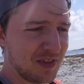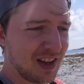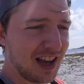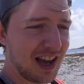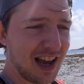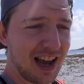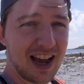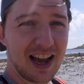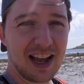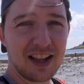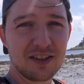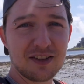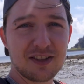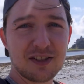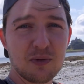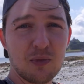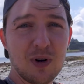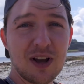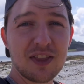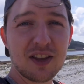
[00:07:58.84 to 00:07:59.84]
and
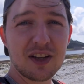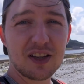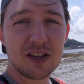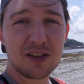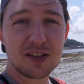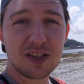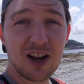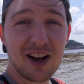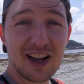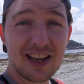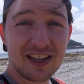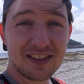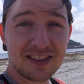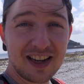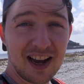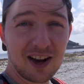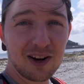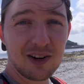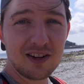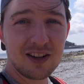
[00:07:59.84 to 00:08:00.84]
when the tide is
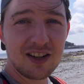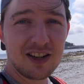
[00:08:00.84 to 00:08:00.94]
out